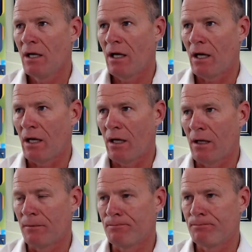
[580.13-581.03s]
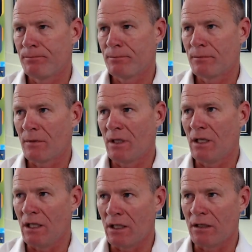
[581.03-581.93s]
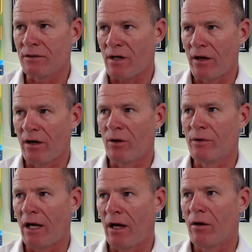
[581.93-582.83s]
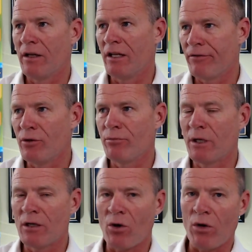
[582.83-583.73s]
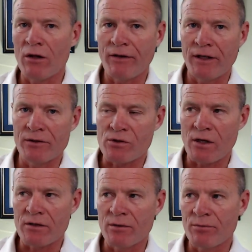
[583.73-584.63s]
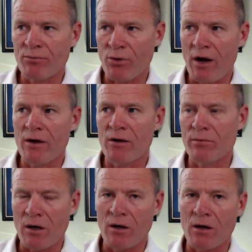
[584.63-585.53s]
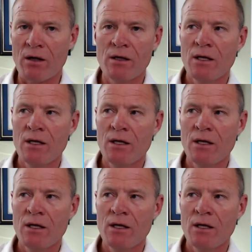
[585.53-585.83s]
Ontario. Now, if you've been a qualified instructor prior, Mark,